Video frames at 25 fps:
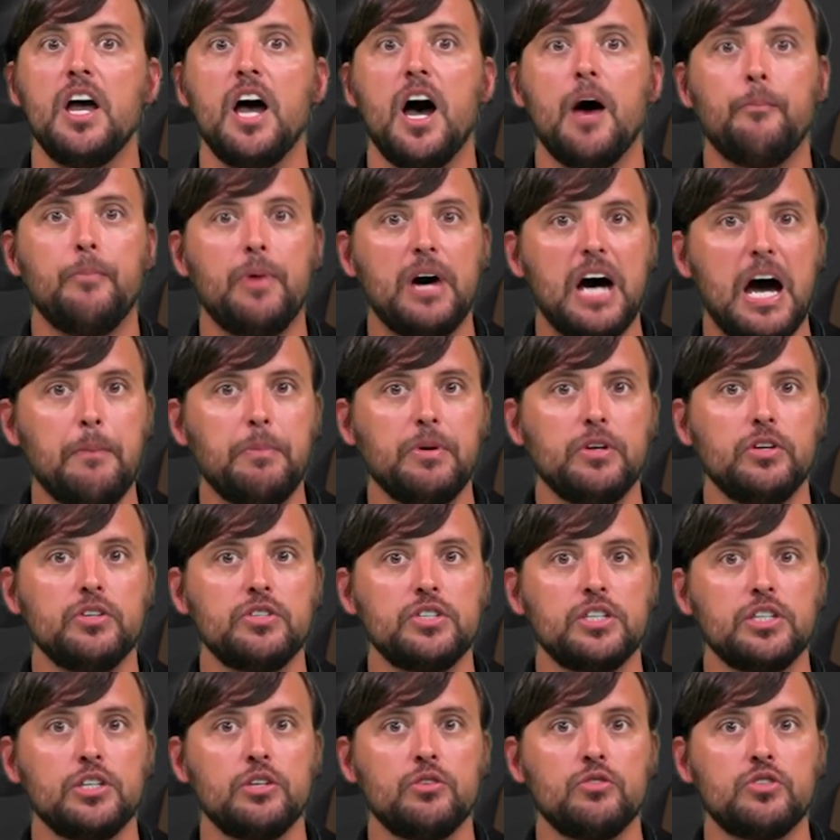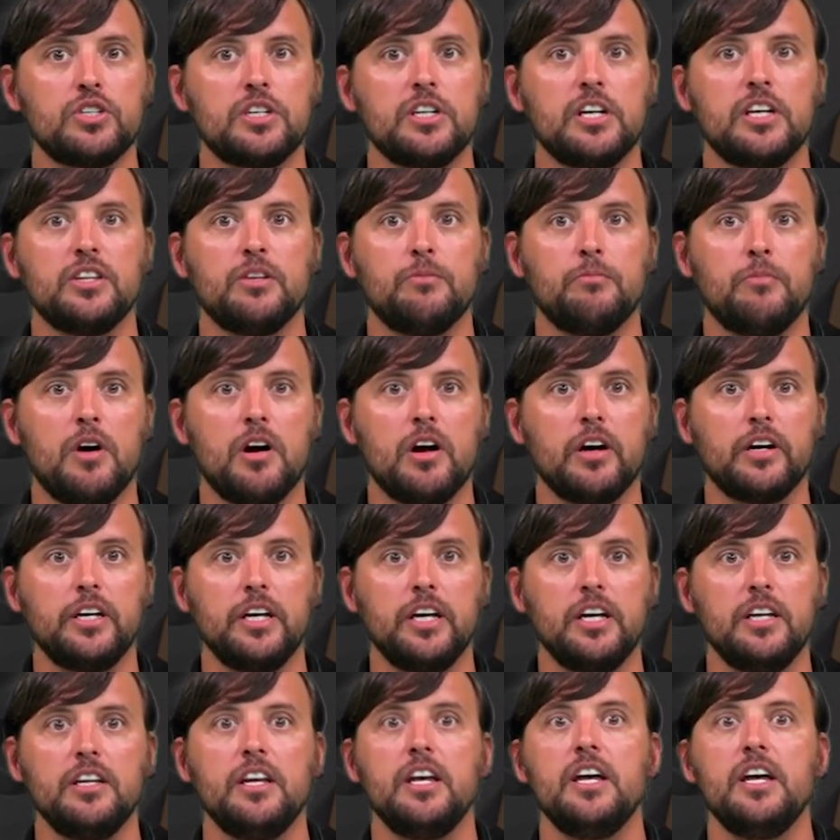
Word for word: a popular solution on the market